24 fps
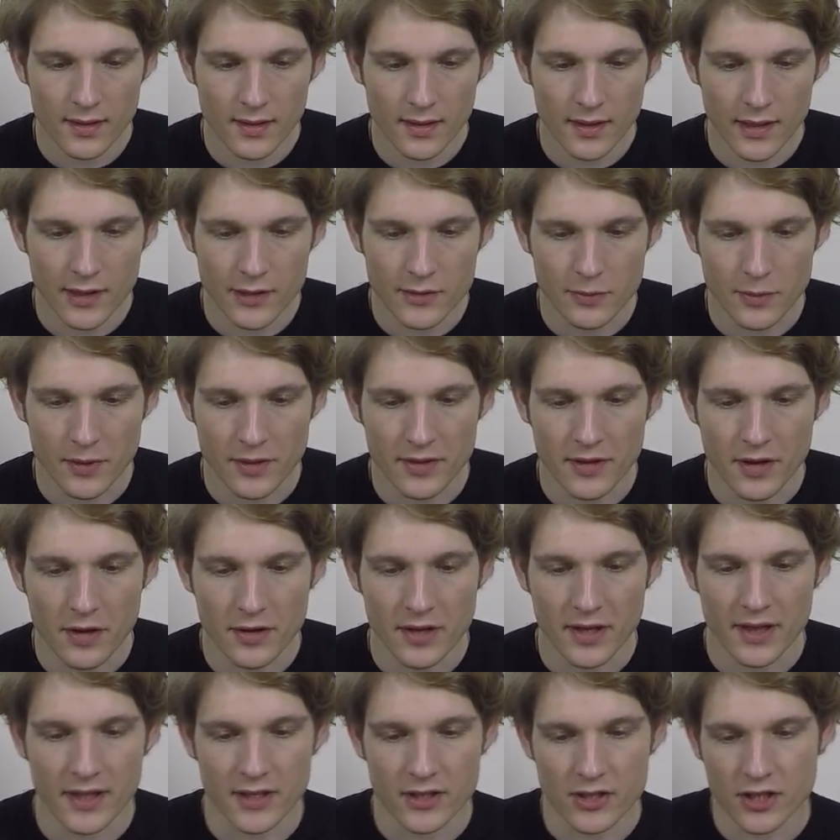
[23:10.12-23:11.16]
it's worth
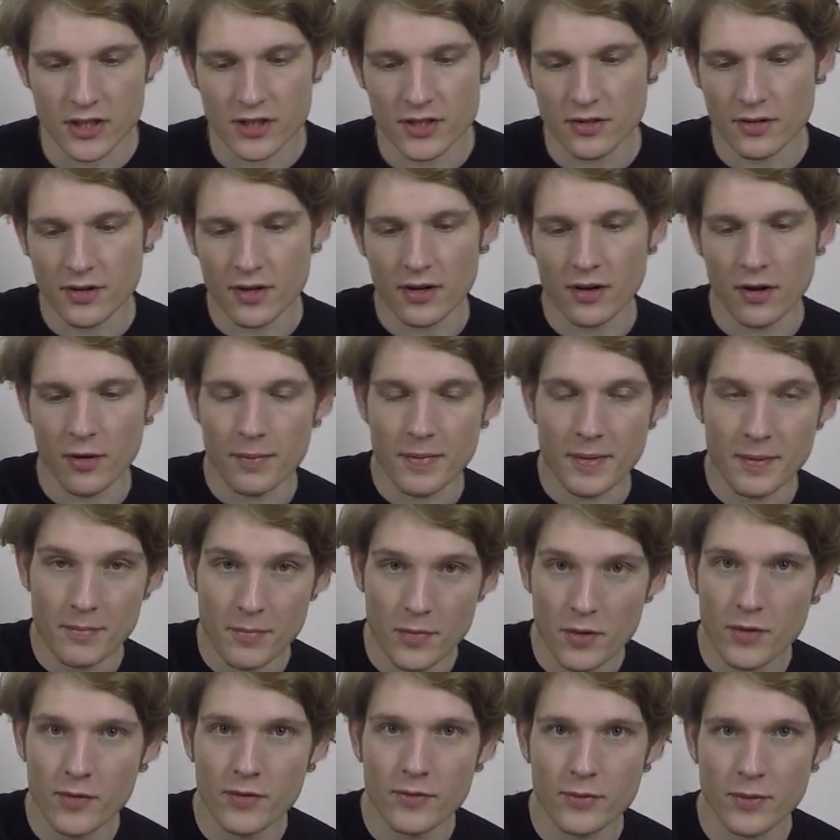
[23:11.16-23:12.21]
noting that Shinto cannot be
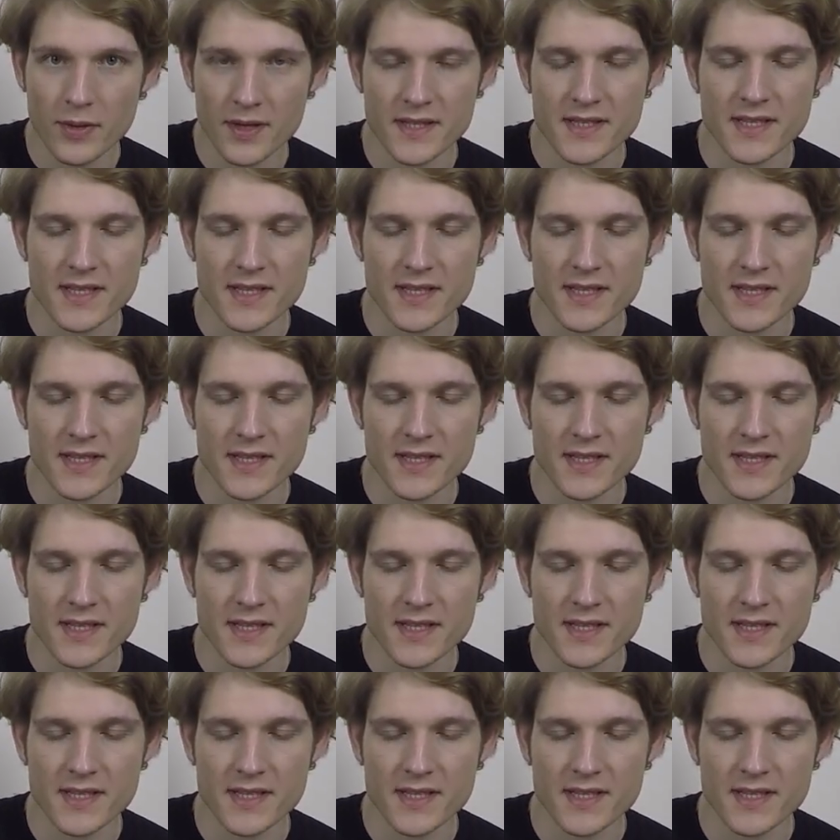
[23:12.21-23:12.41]
moved once